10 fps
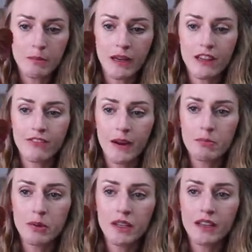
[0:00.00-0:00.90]
But if I
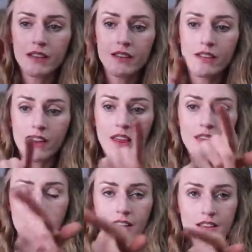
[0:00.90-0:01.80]
put it so
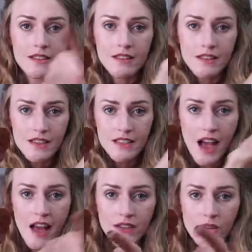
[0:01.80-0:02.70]
that the
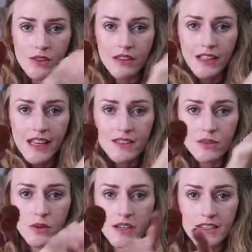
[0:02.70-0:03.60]
sun or the light
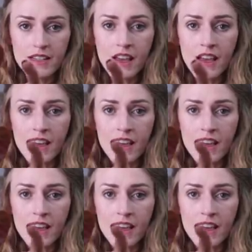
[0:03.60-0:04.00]
source